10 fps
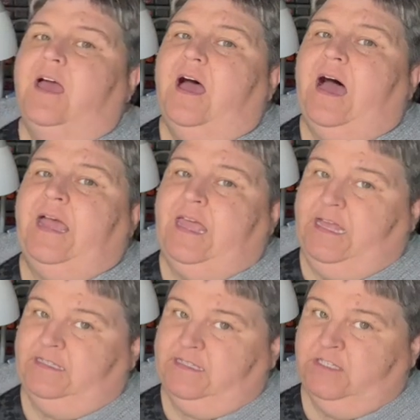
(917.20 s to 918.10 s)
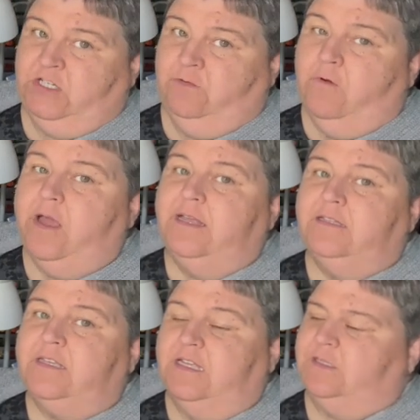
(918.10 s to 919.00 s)
I hate stitching
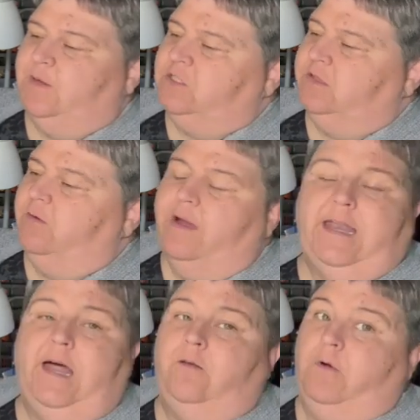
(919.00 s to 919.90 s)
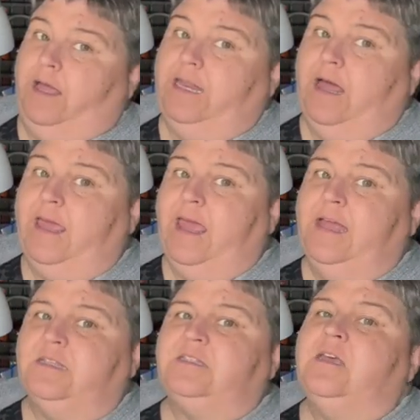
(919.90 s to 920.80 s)
white, and especially white on white, I
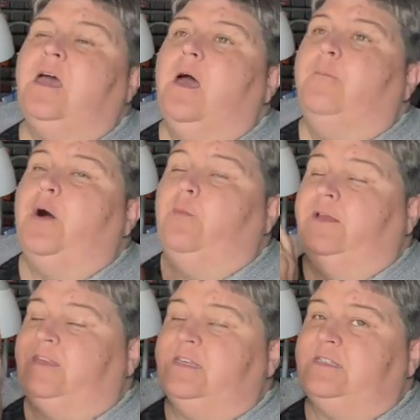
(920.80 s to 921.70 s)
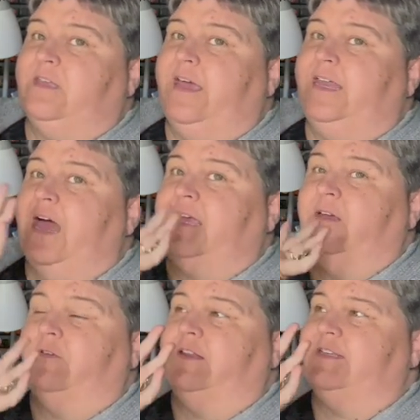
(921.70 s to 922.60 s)
hate. But with this light, I
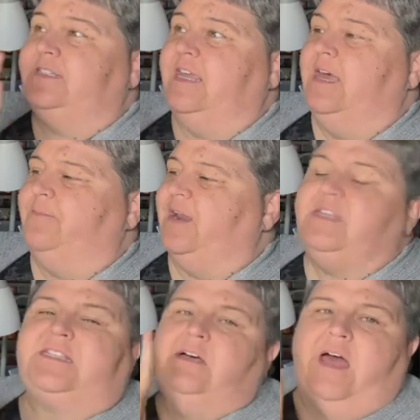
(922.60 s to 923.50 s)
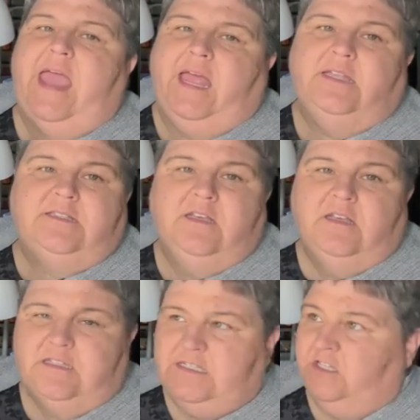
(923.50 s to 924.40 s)
can really see it, but I still hate
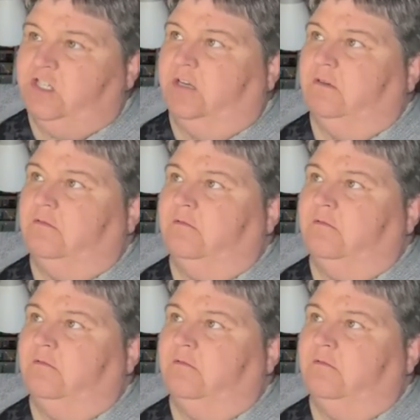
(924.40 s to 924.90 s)
stitching.